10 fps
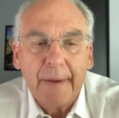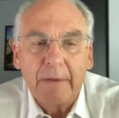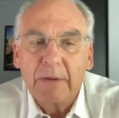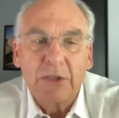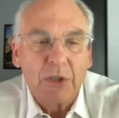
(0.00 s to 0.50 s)

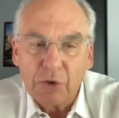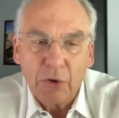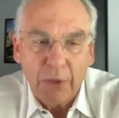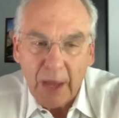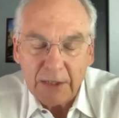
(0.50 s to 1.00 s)
at least the
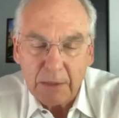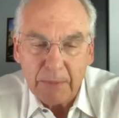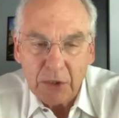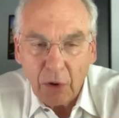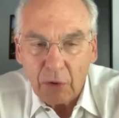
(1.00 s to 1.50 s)
truth has to
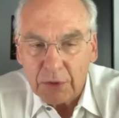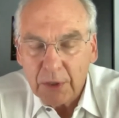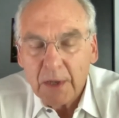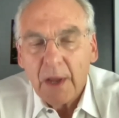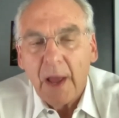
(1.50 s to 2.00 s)
be told.
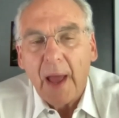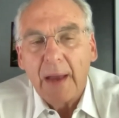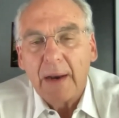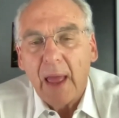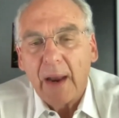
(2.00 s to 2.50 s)

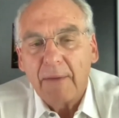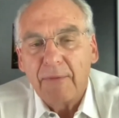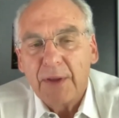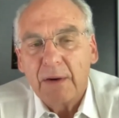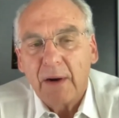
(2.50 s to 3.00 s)
And I
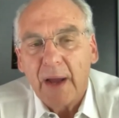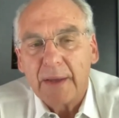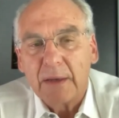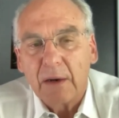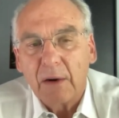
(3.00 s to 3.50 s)
feel
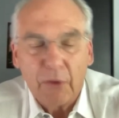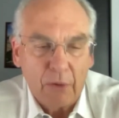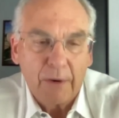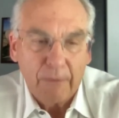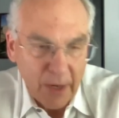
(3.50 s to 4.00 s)
like, although
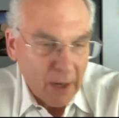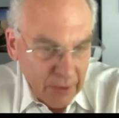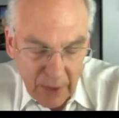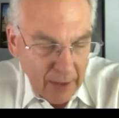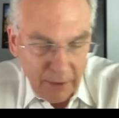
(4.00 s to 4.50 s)
there have been
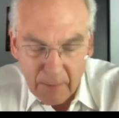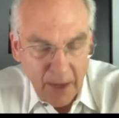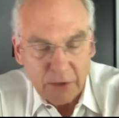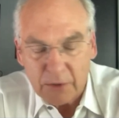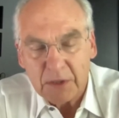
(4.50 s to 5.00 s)
other
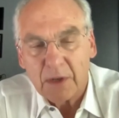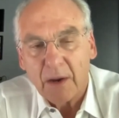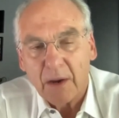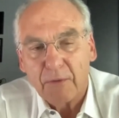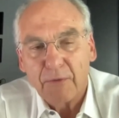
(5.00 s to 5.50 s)
documentaries and
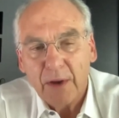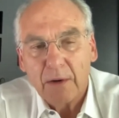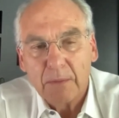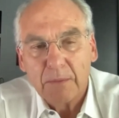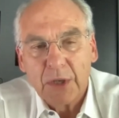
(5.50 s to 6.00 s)
other
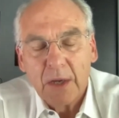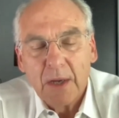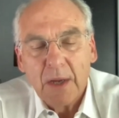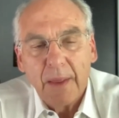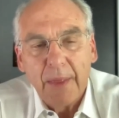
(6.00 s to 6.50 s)
films,
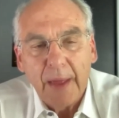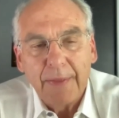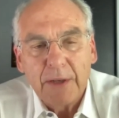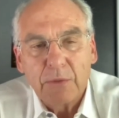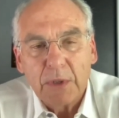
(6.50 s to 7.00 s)
that
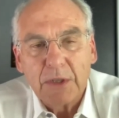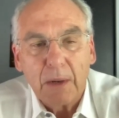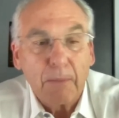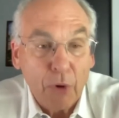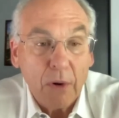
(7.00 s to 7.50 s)
this was an
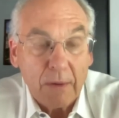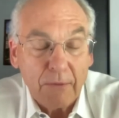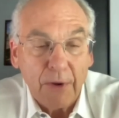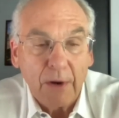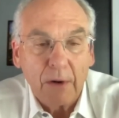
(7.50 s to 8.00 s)
important
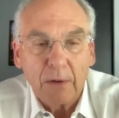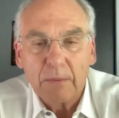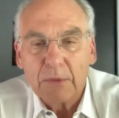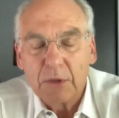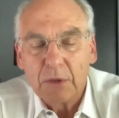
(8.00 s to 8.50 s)

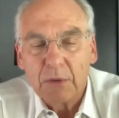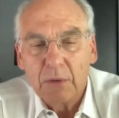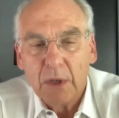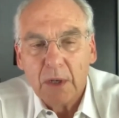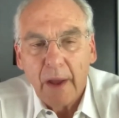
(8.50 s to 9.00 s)
film
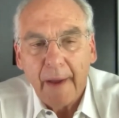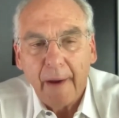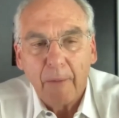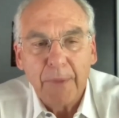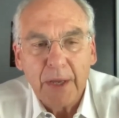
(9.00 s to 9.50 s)
to
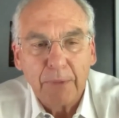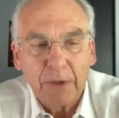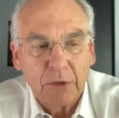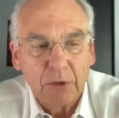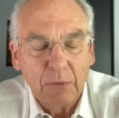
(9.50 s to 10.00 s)
help
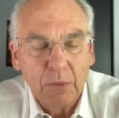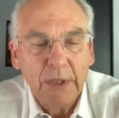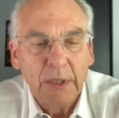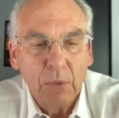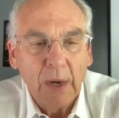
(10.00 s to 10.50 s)
people
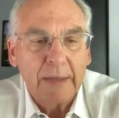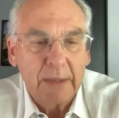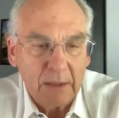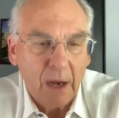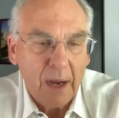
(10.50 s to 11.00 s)
to
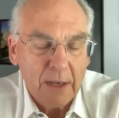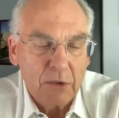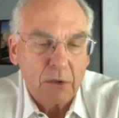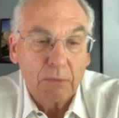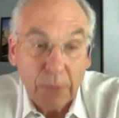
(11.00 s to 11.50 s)

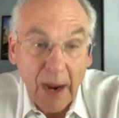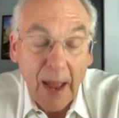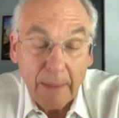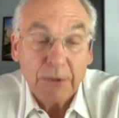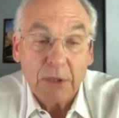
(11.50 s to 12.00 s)
recognize or
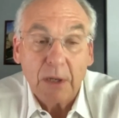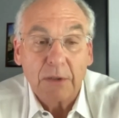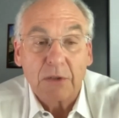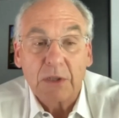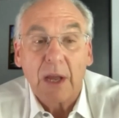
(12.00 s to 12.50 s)
perhaps to
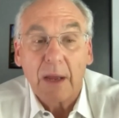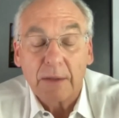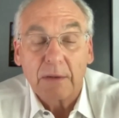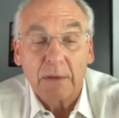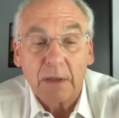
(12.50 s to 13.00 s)

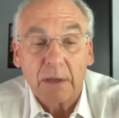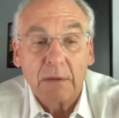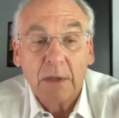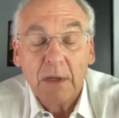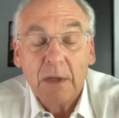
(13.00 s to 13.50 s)
understand a little,